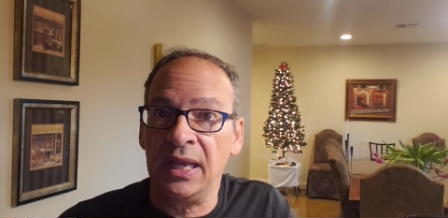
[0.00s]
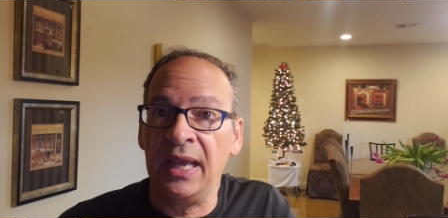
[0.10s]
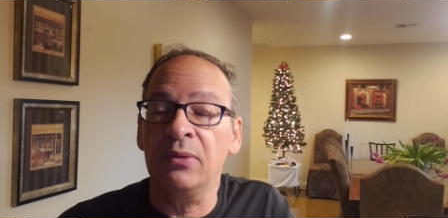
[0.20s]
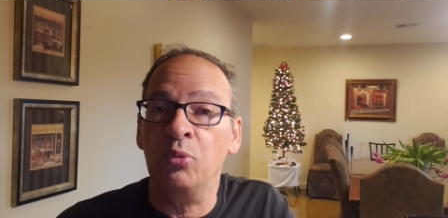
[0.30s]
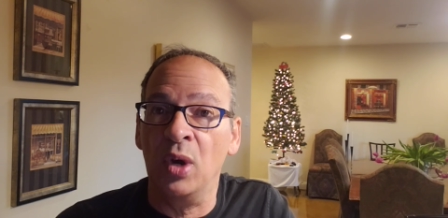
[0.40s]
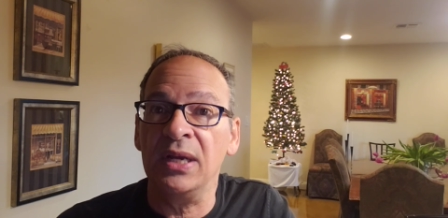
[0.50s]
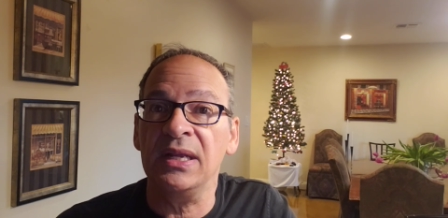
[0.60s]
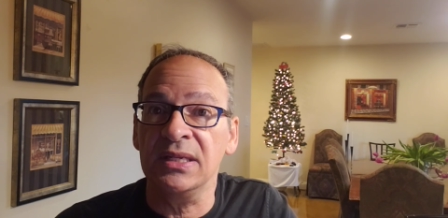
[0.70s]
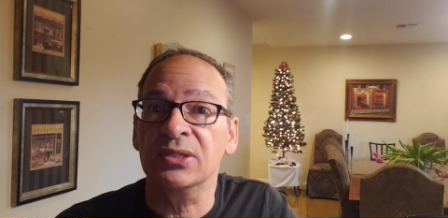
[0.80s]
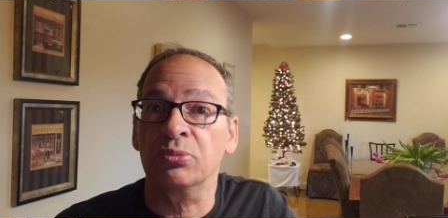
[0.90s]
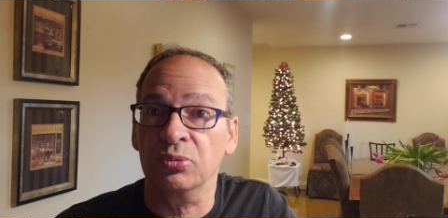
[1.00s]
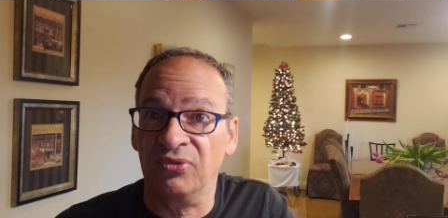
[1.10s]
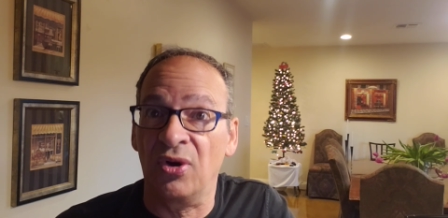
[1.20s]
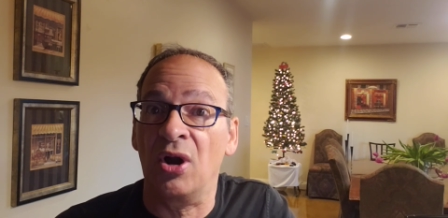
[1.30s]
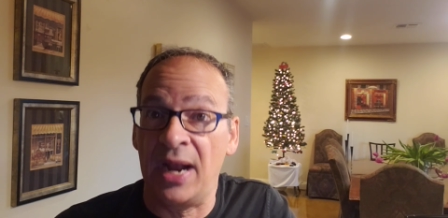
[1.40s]
and what is
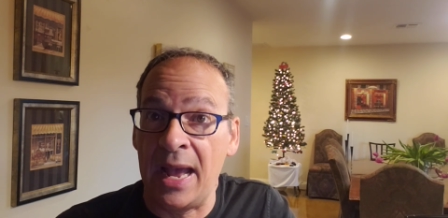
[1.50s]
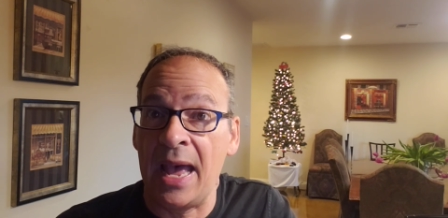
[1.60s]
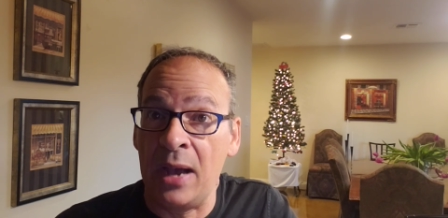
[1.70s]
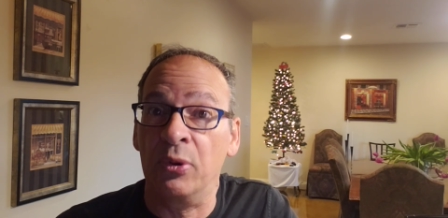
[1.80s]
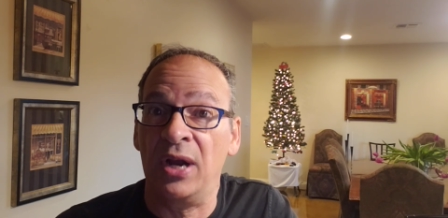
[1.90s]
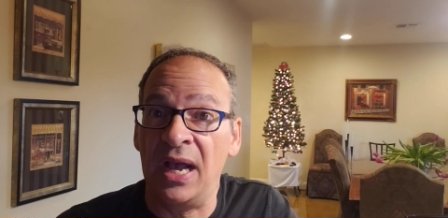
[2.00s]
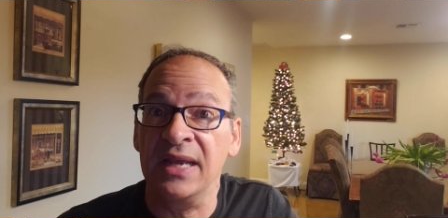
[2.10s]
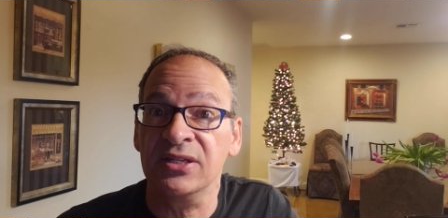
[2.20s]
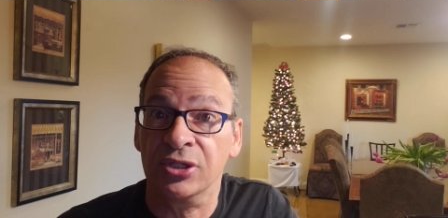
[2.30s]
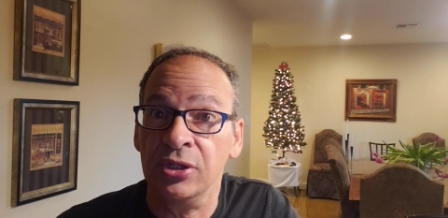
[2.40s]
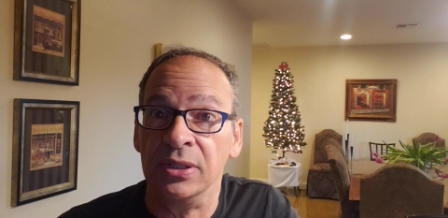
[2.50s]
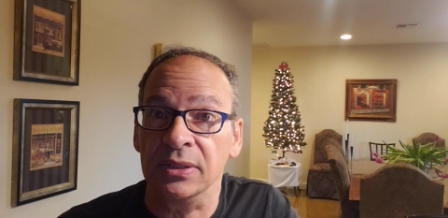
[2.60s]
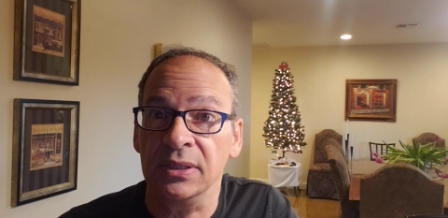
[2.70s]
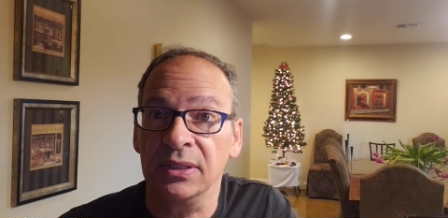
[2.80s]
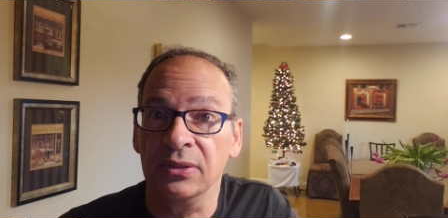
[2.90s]
for our highest
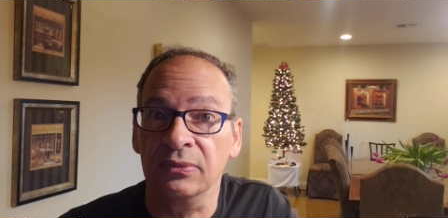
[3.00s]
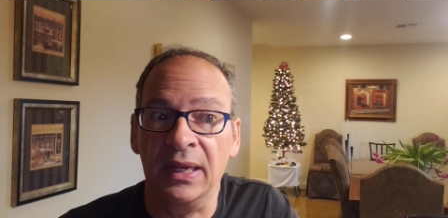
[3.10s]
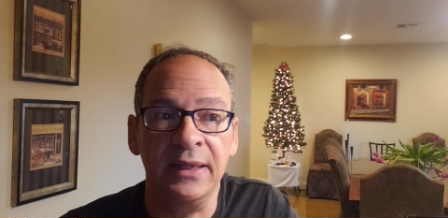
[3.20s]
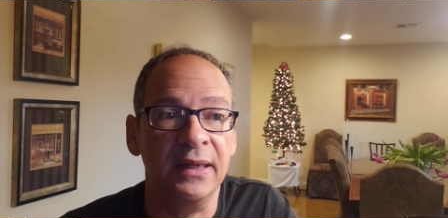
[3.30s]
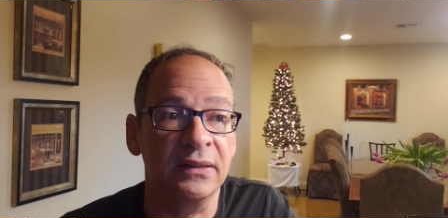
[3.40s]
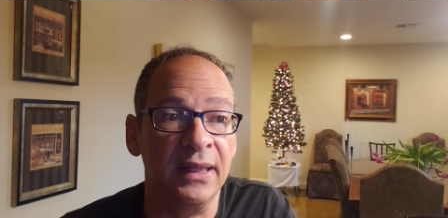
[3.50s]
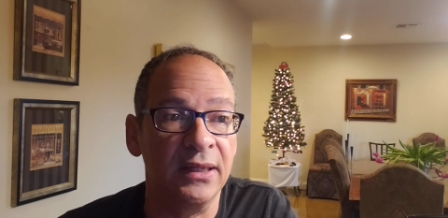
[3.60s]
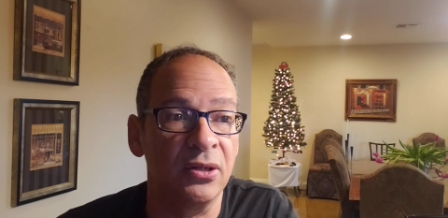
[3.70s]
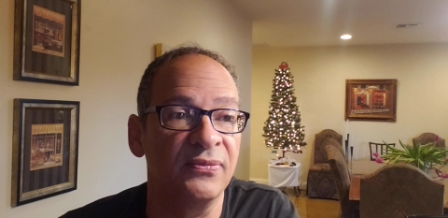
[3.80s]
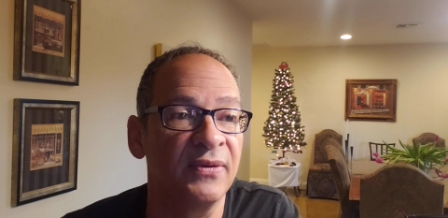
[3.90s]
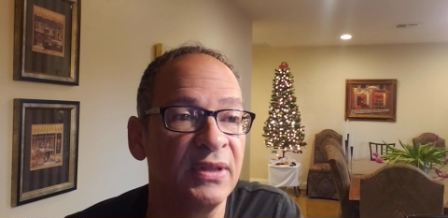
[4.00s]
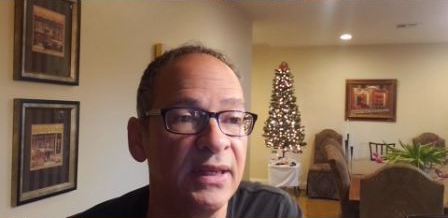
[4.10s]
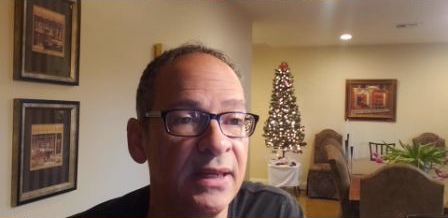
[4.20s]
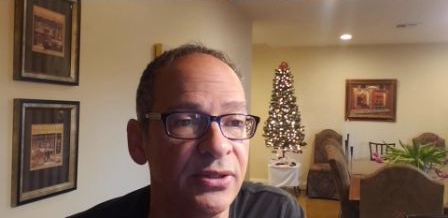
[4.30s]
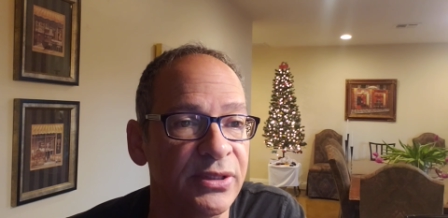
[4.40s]
good, right? And let go of
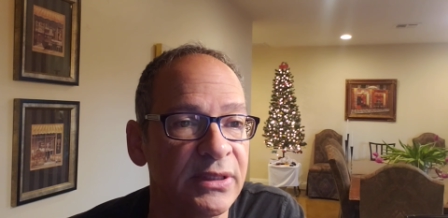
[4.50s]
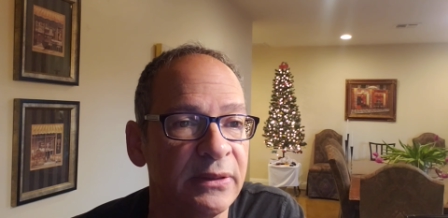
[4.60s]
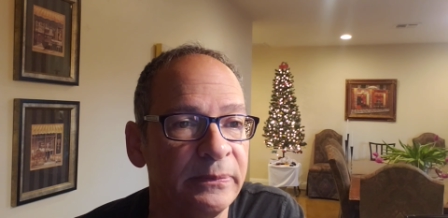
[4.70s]
everything else.